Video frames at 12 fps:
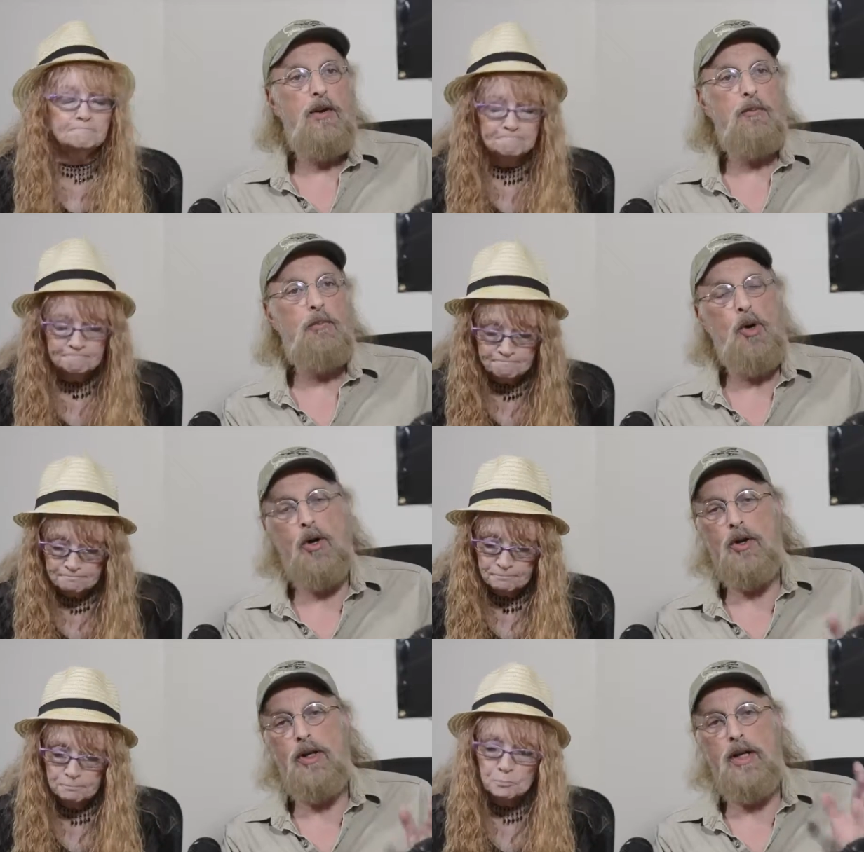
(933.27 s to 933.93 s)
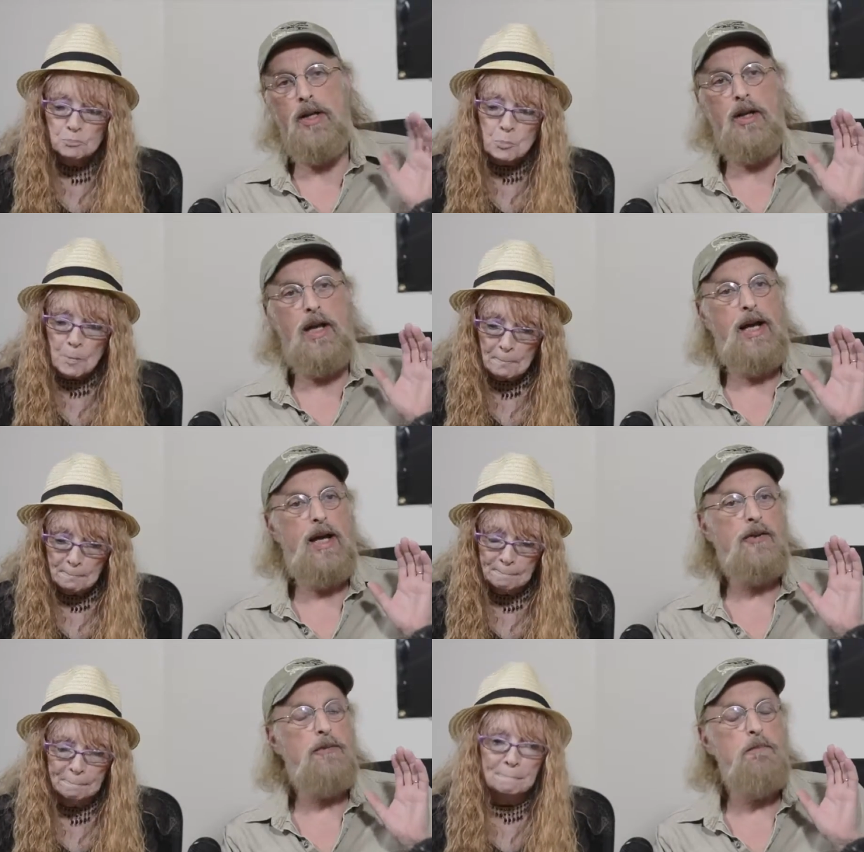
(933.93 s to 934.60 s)
Speaker 1: and right. Berlin
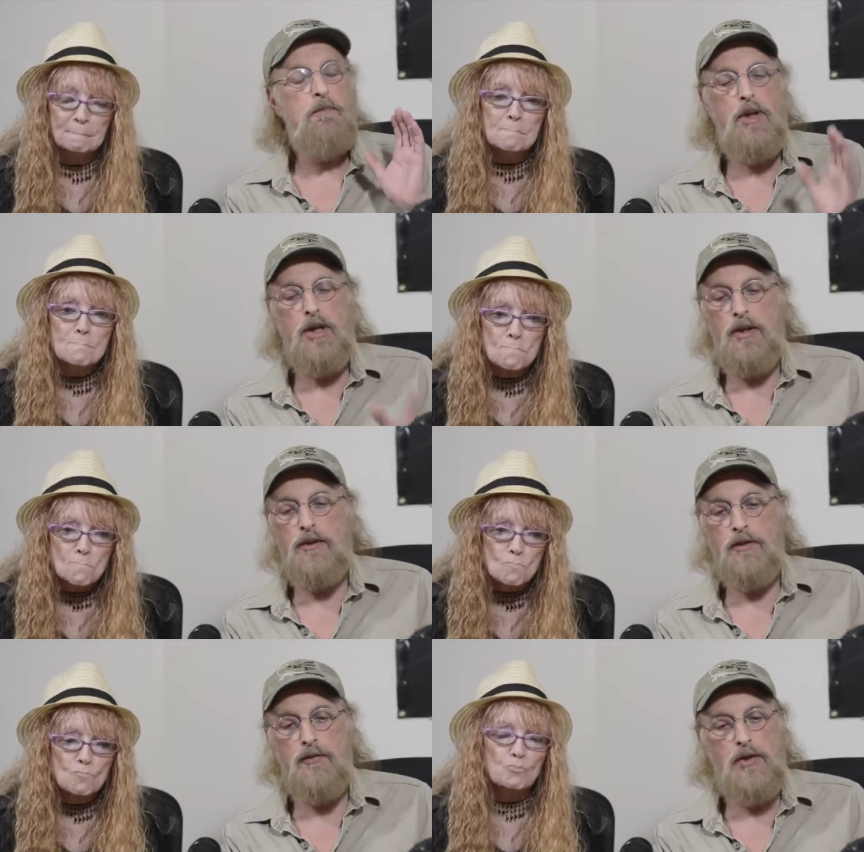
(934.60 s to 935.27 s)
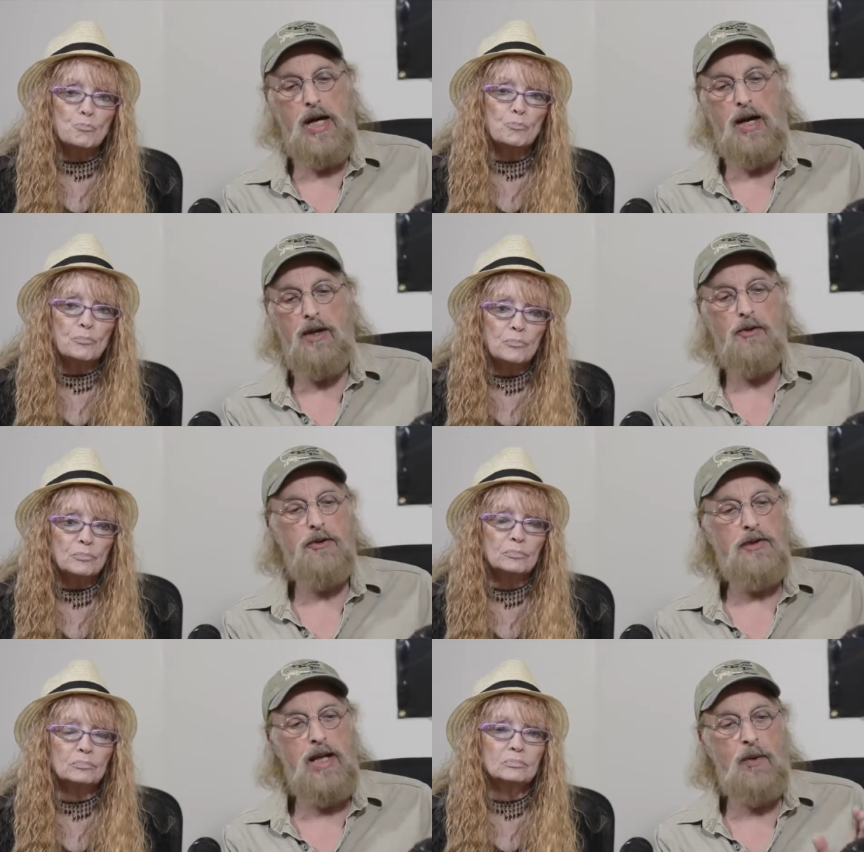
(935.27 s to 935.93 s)
has millions of
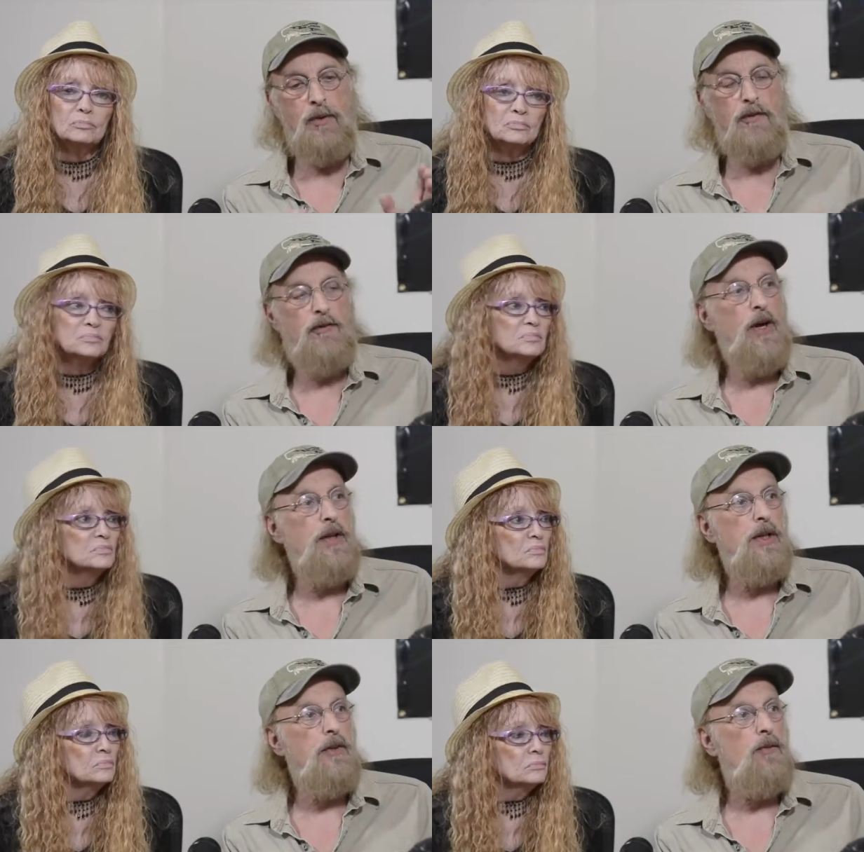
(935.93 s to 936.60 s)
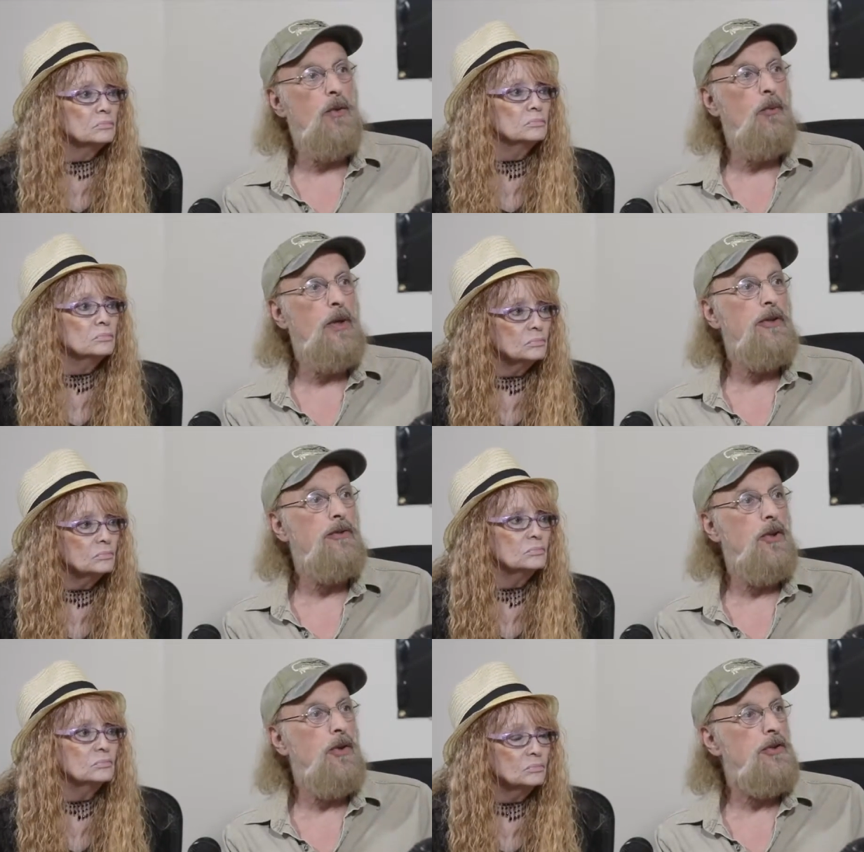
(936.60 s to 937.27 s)
dollars now in funding for
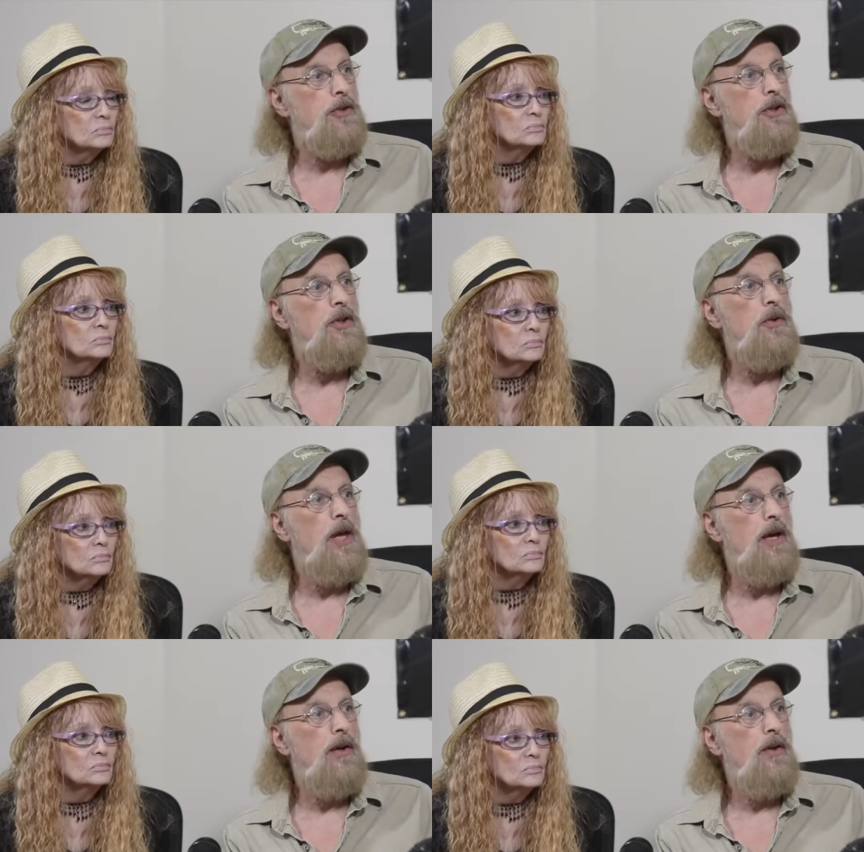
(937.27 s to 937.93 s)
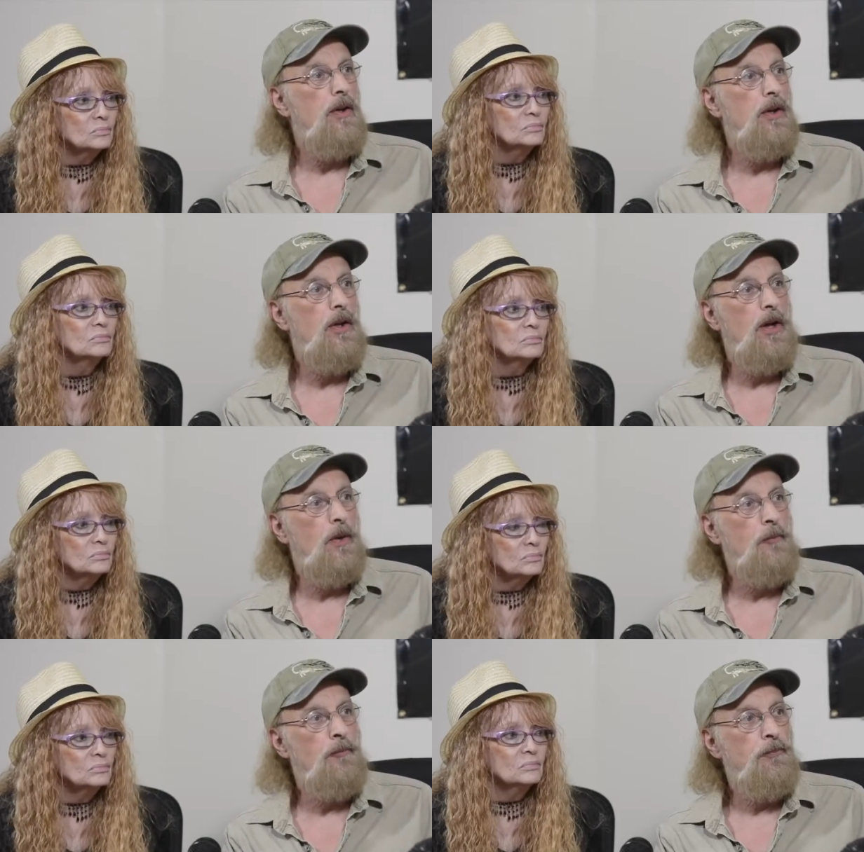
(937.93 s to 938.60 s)
research to do that. That's cool. You
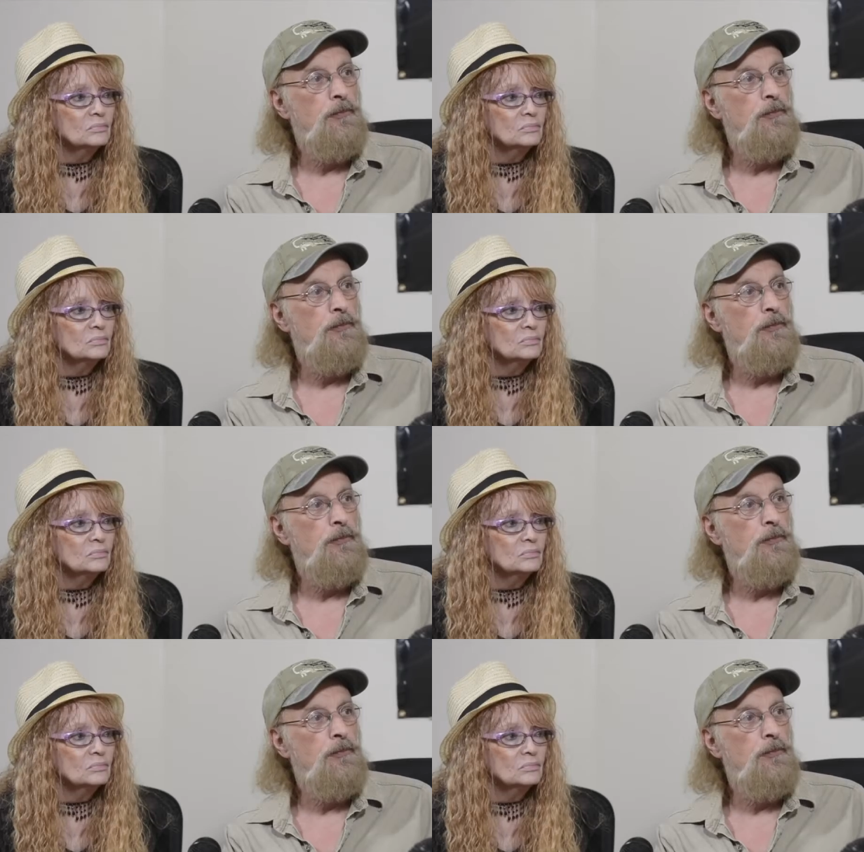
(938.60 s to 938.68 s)
know?